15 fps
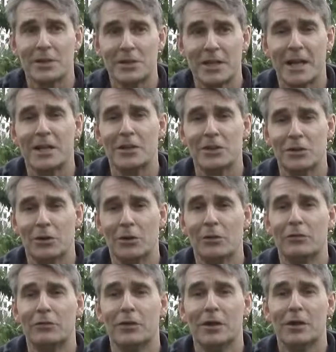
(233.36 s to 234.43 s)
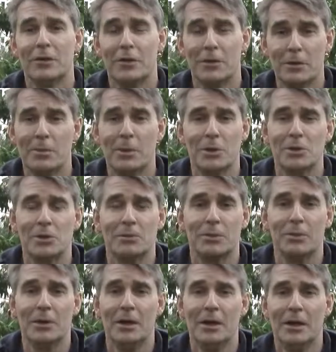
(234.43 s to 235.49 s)
a sense of the
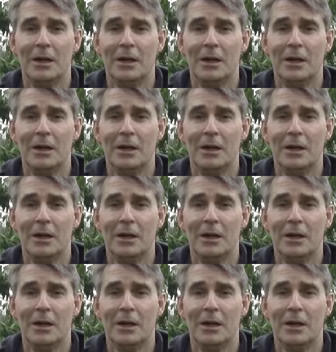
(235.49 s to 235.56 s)
possible,